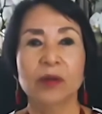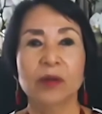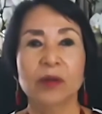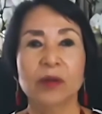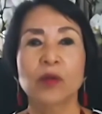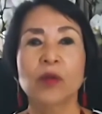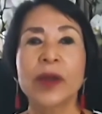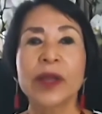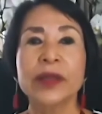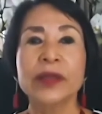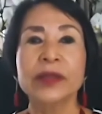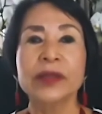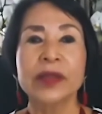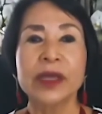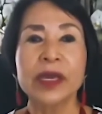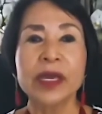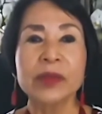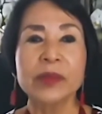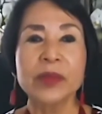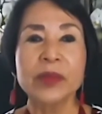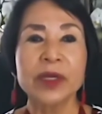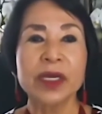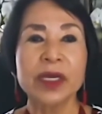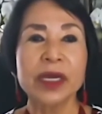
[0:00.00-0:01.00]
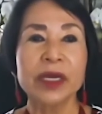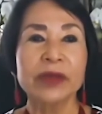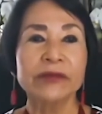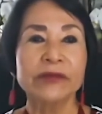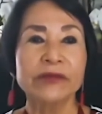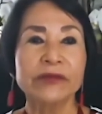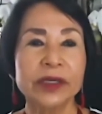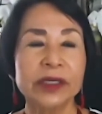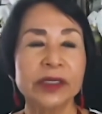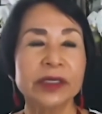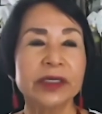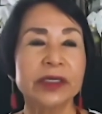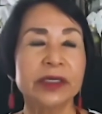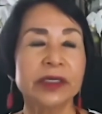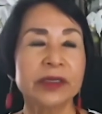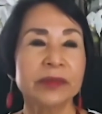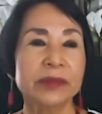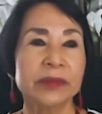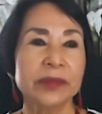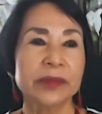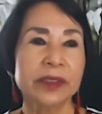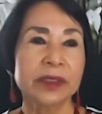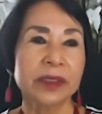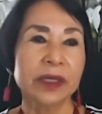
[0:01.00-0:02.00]
when they became
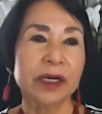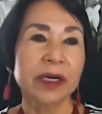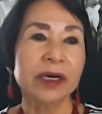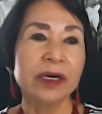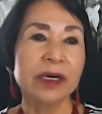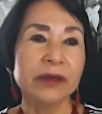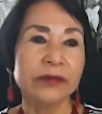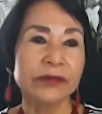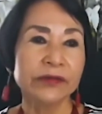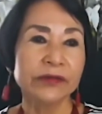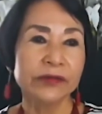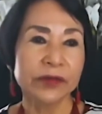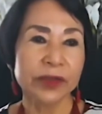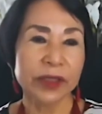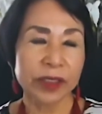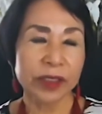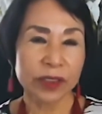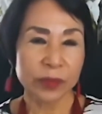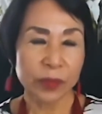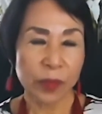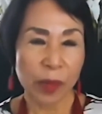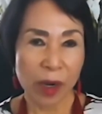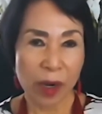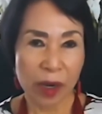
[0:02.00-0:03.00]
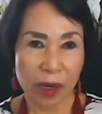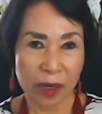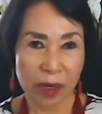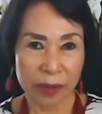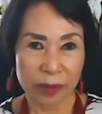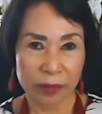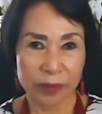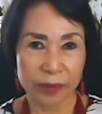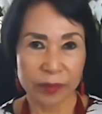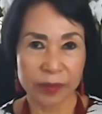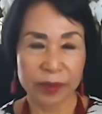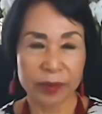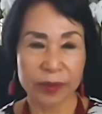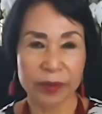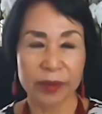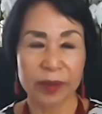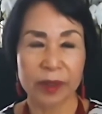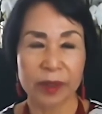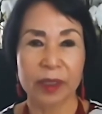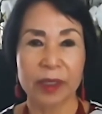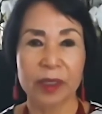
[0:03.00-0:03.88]
victims of these bombs,